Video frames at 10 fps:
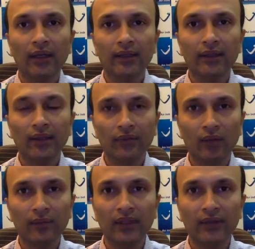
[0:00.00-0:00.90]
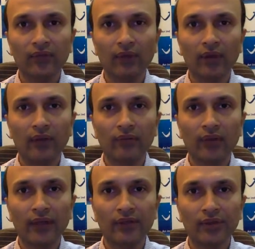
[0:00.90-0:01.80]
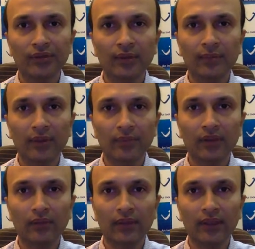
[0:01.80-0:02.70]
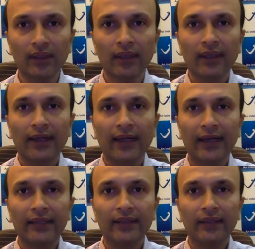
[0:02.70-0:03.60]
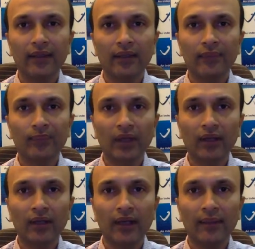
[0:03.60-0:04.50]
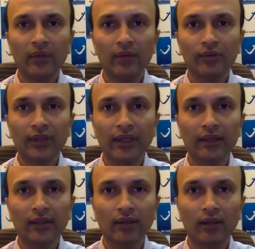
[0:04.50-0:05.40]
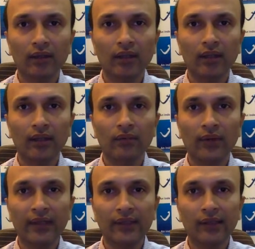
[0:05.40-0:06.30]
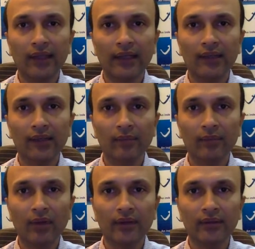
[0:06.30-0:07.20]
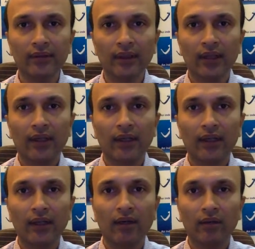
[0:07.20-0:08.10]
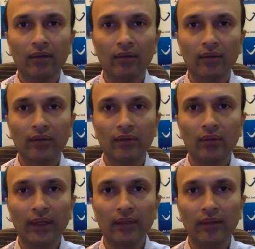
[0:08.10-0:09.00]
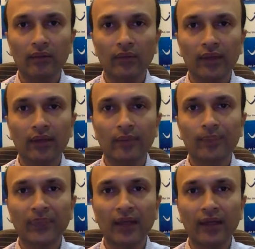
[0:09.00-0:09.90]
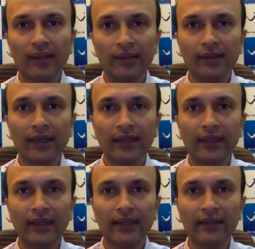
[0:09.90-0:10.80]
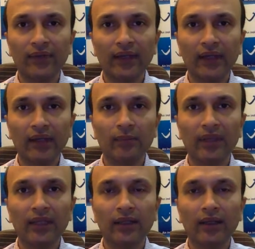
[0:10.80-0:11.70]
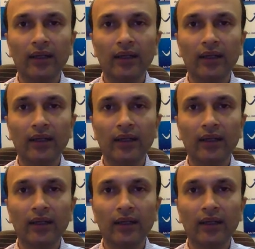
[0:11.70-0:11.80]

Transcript: This is from the for educational purpose only, and I'm going to share across why this cycle is important. Also, you can always understand that Nifty has been